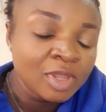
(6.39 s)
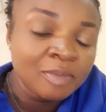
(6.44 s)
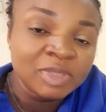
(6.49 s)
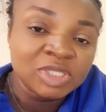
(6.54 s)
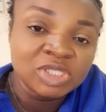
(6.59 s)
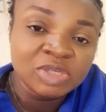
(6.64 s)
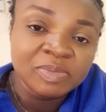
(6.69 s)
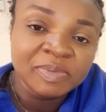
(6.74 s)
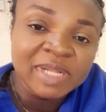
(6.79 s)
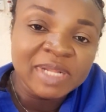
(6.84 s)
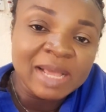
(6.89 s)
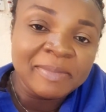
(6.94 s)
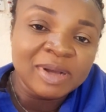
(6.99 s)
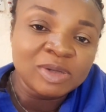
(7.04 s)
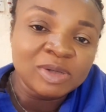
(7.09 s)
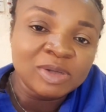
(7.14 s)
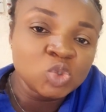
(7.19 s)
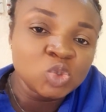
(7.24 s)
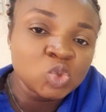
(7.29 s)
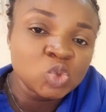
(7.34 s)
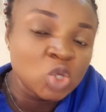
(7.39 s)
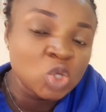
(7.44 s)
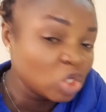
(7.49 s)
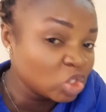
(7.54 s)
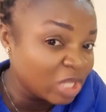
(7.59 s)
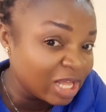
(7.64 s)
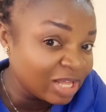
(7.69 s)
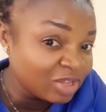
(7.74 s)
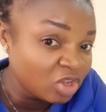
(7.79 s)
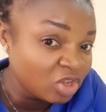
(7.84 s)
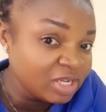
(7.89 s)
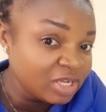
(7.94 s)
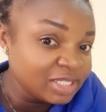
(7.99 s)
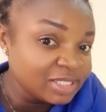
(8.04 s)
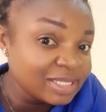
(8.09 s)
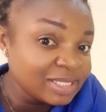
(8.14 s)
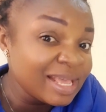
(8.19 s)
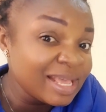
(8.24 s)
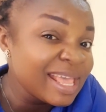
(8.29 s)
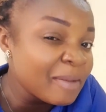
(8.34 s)
We're talking about, or can call
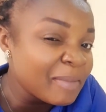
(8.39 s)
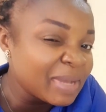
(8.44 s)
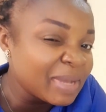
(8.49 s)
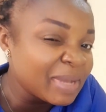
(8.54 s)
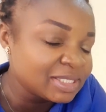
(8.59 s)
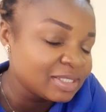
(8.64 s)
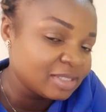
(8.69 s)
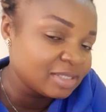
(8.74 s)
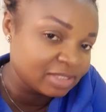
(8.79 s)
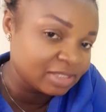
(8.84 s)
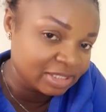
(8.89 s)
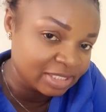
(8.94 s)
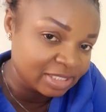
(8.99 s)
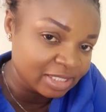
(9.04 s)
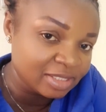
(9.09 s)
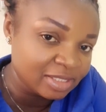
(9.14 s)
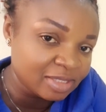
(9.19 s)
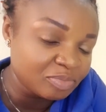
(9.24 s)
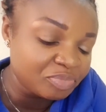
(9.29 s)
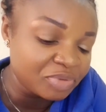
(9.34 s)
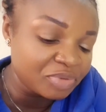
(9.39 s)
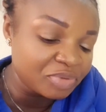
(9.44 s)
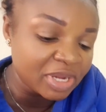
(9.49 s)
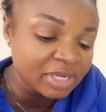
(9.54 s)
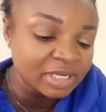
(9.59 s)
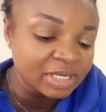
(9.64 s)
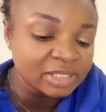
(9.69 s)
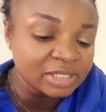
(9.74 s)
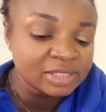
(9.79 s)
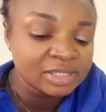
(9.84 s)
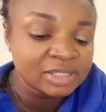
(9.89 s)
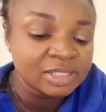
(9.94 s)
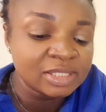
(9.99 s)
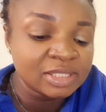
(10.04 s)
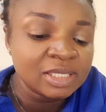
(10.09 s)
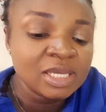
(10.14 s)
it hematinics taken in pregnancy.